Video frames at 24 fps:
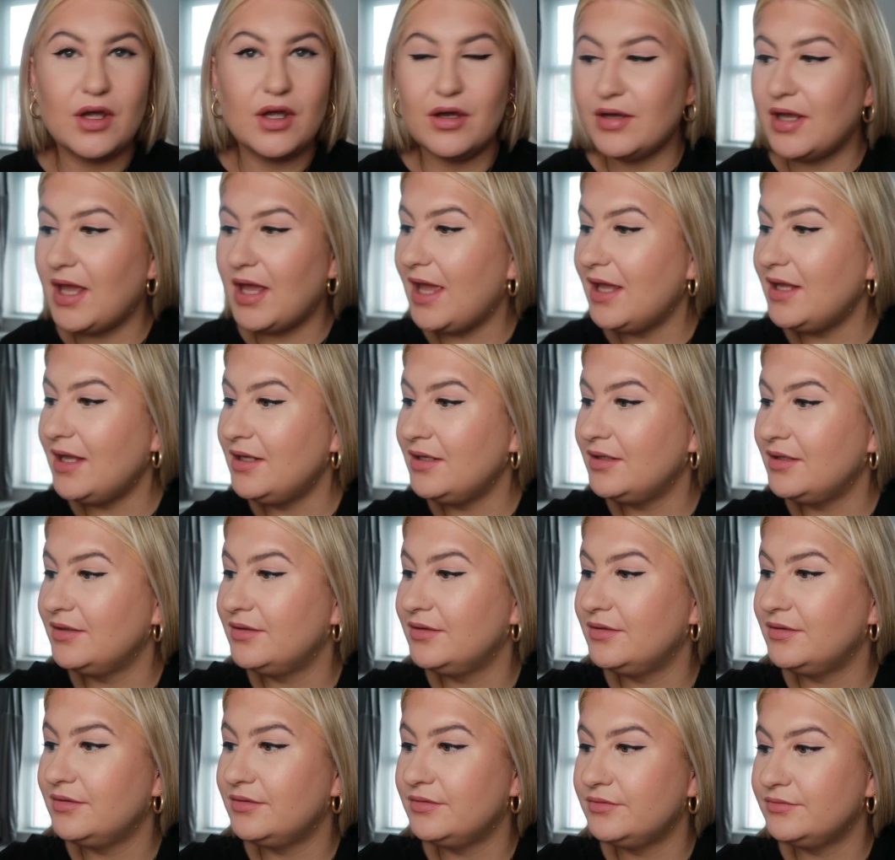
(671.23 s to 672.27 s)
Okay,
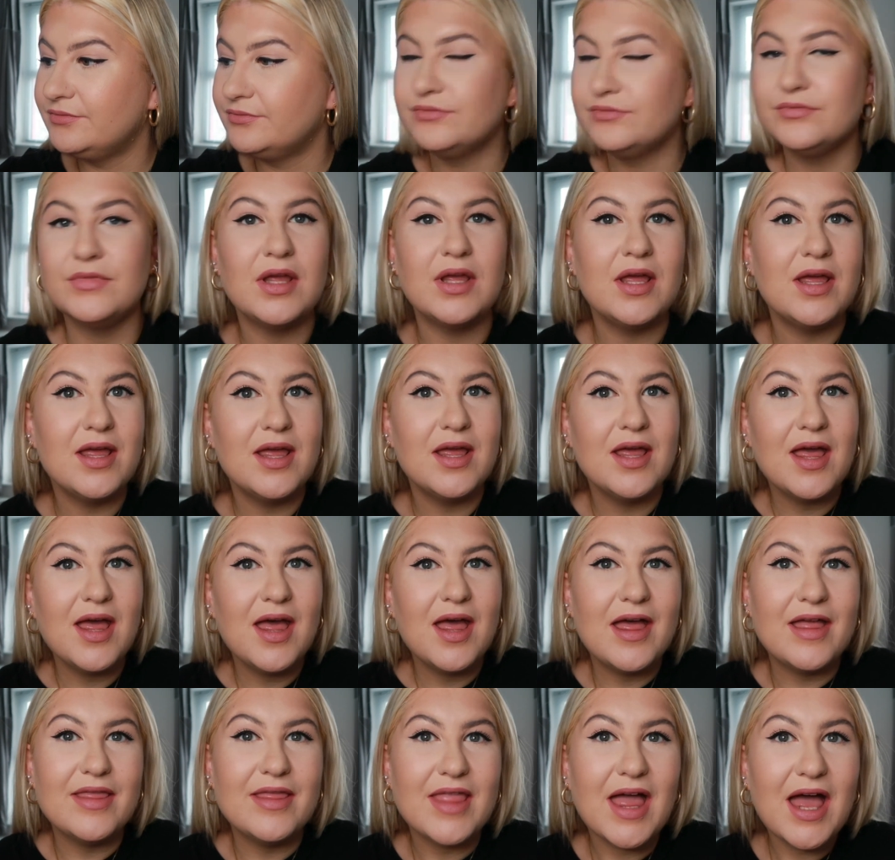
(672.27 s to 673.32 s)

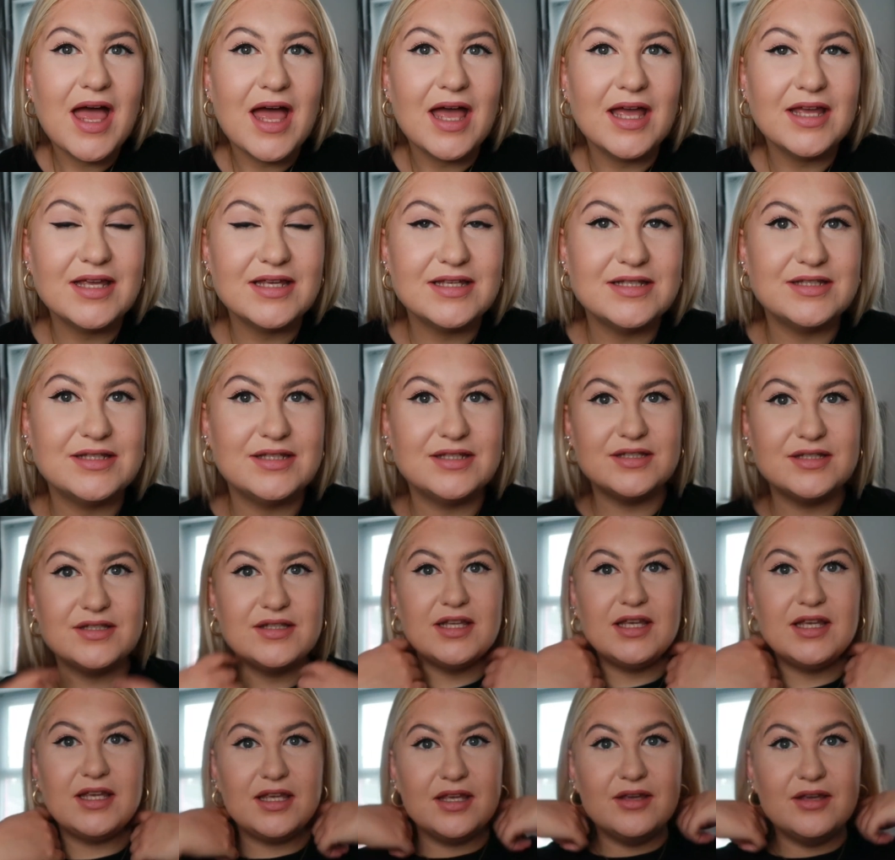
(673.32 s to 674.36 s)
that is
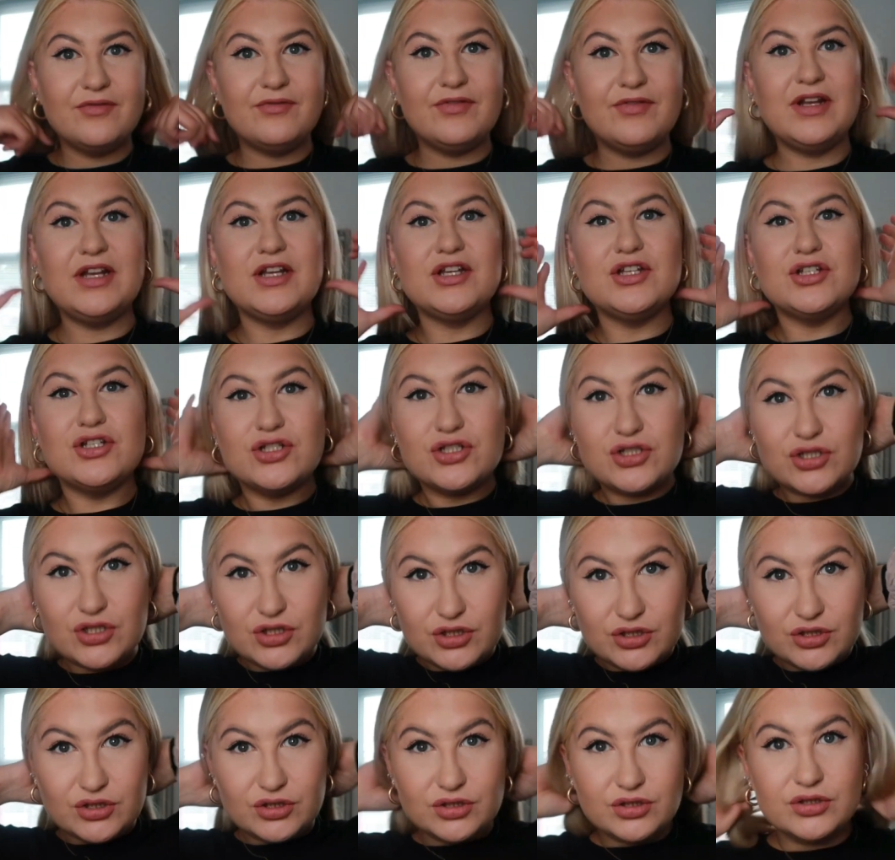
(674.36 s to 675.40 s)
the finished
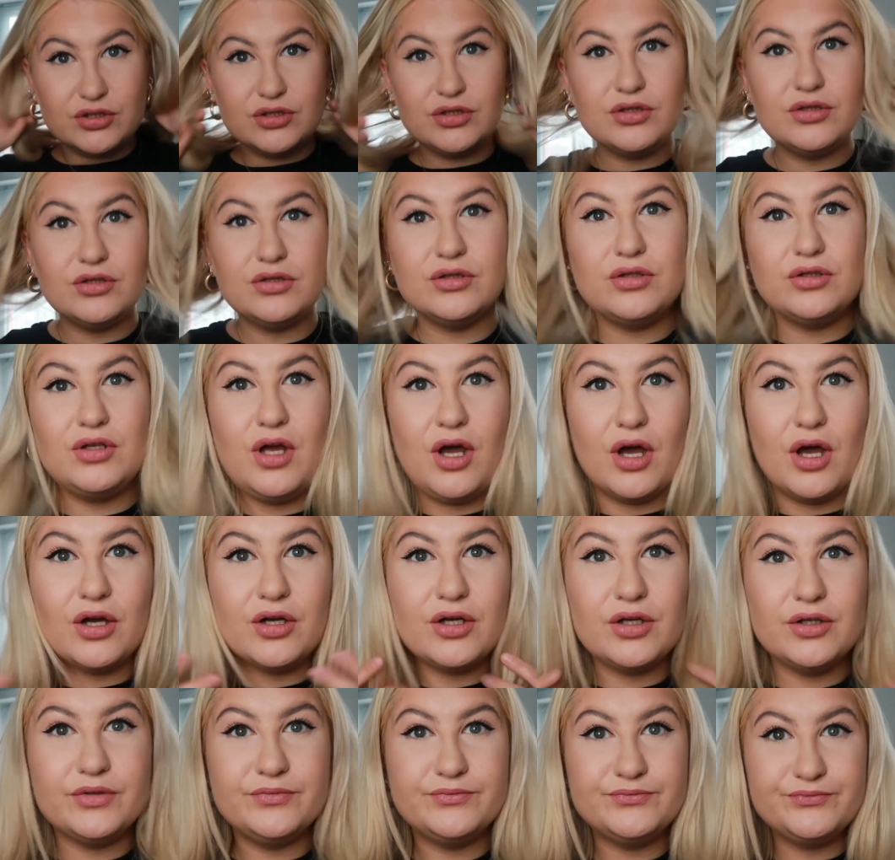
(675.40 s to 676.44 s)

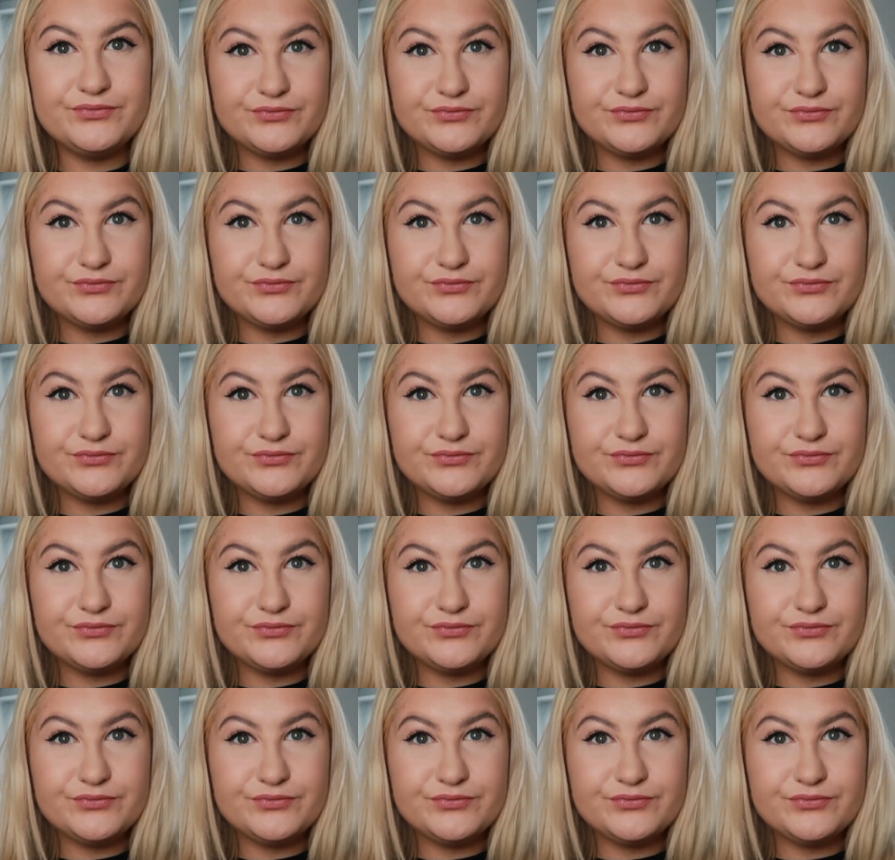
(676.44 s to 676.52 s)
look.